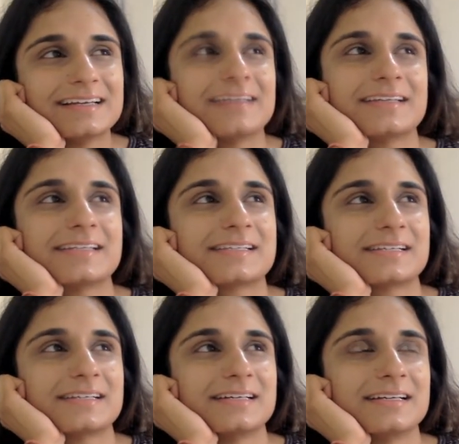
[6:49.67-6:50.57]
Like there's
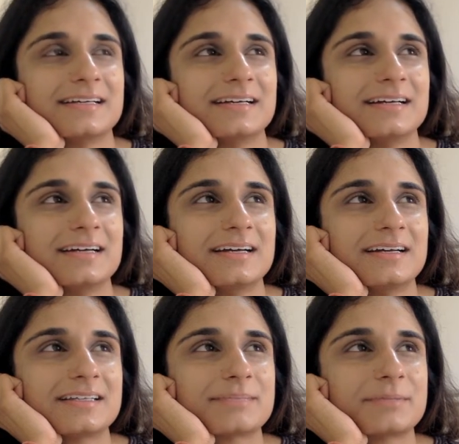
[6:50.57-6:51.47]

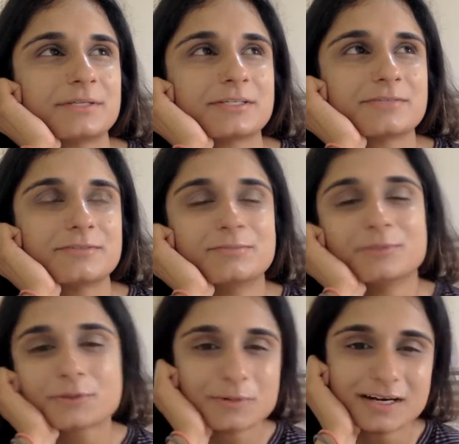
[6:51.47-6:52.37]
this beautiful
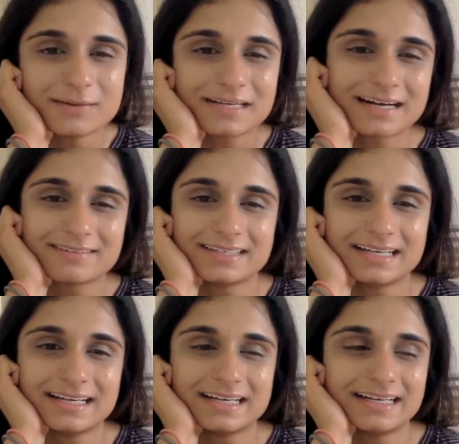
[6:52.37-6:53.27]
Bookworm
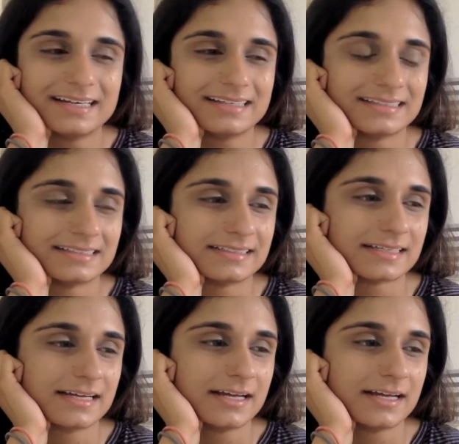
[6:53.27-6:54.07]
Cafe, and